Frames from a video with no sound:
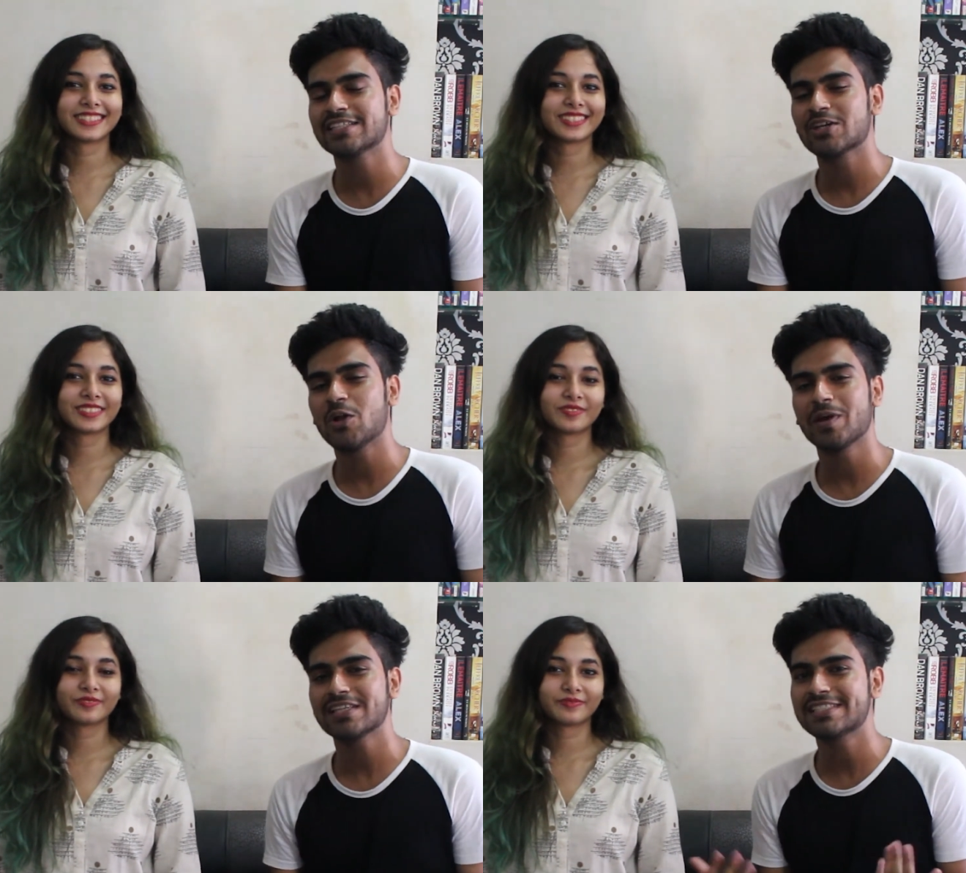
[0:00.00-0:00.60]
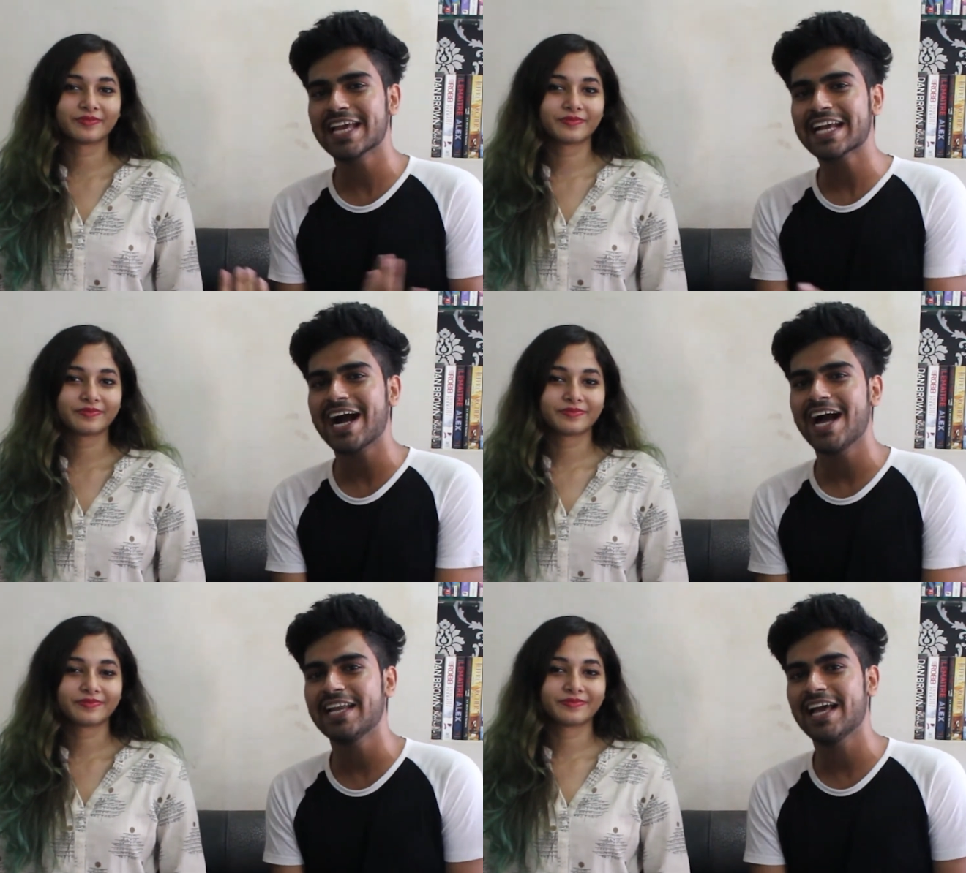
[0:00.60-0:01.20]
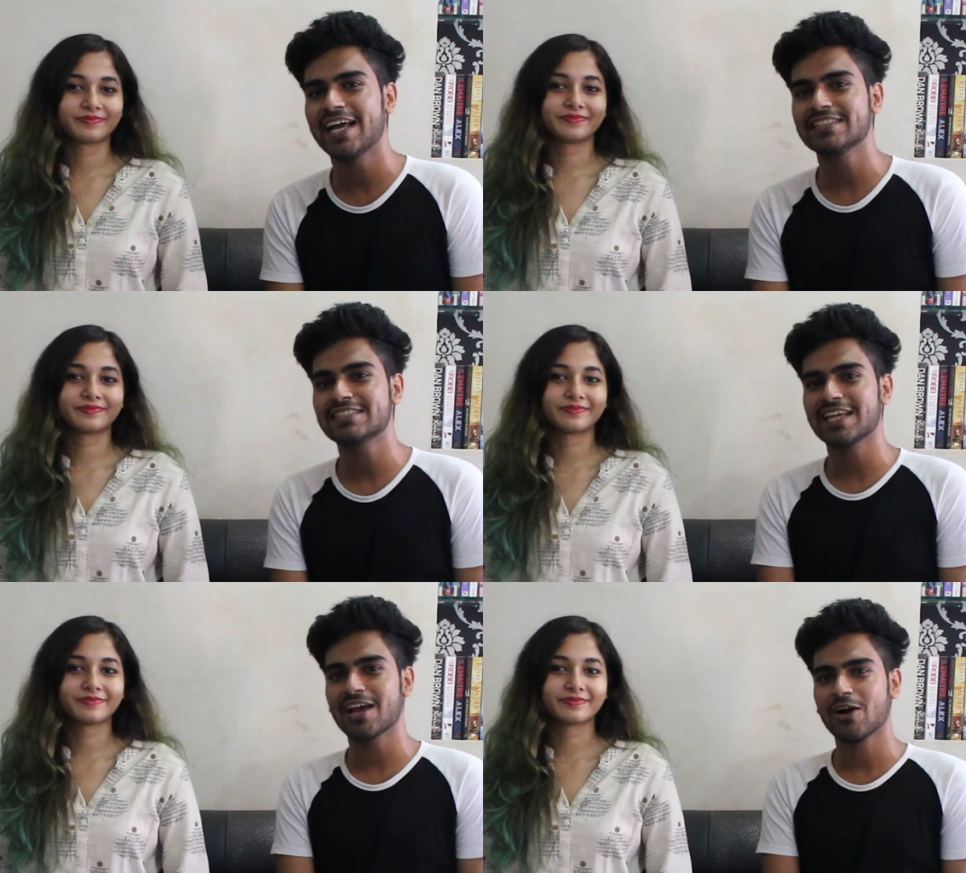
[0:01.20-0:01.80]
Speaker 1: as always, stay kind
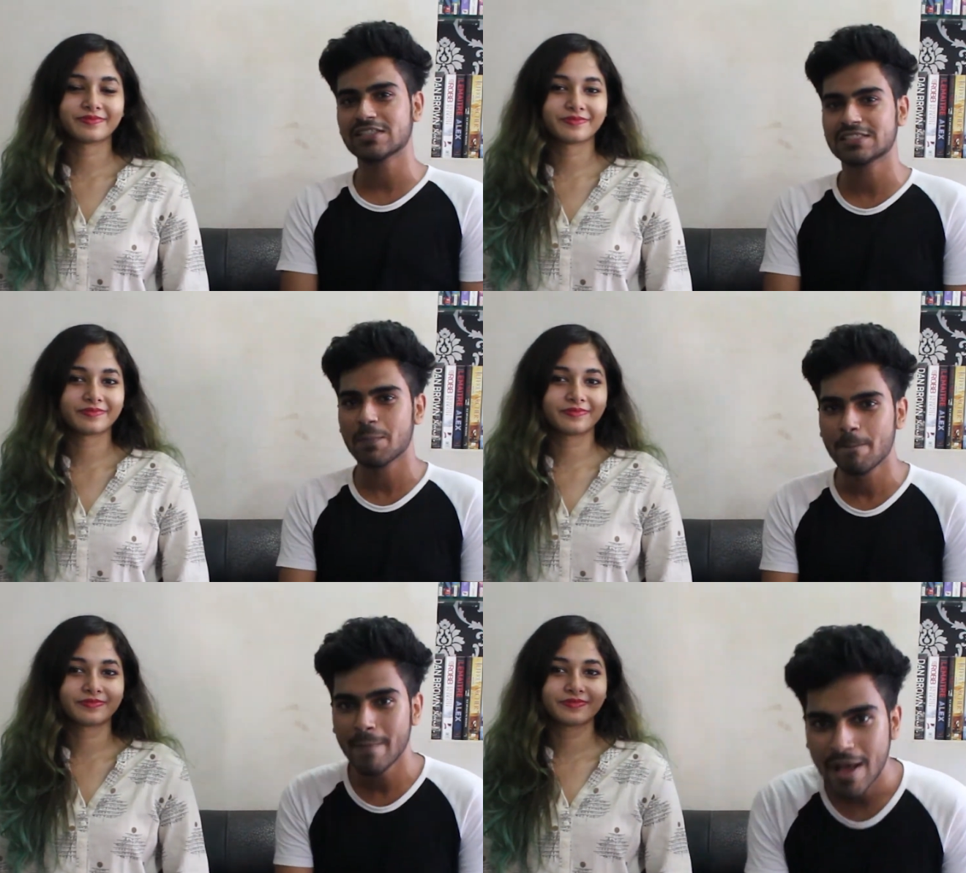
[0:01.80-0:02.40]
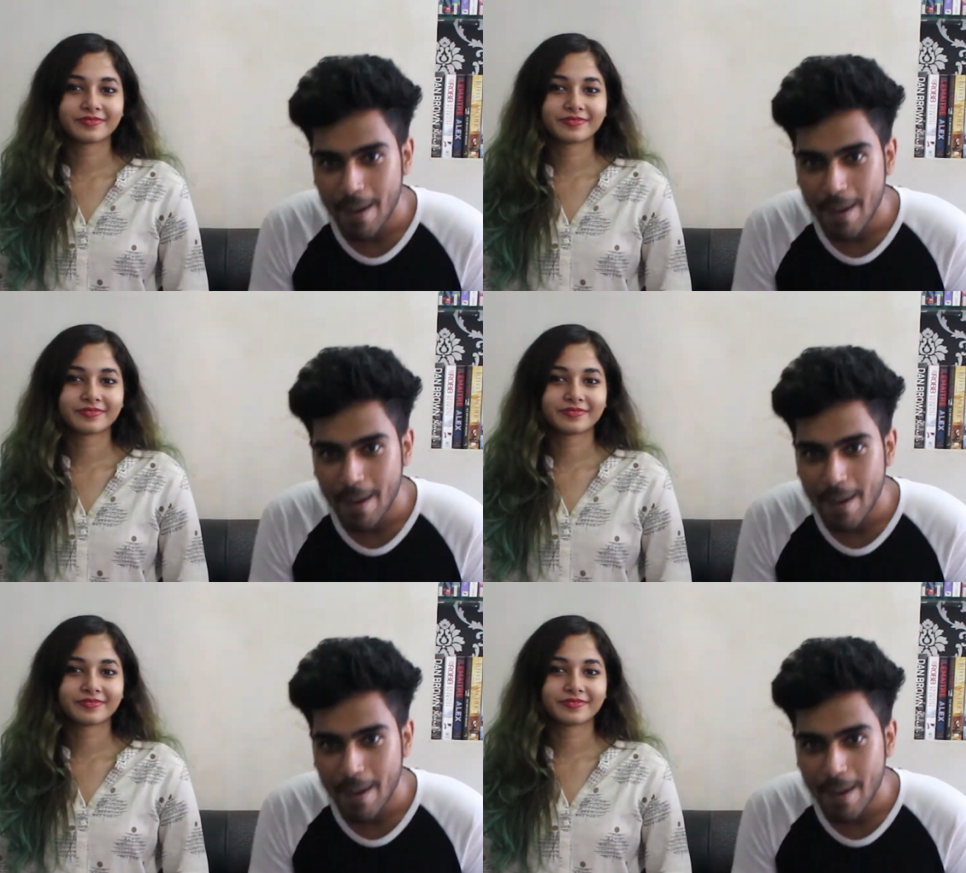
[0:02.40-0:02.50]
and stay awesome.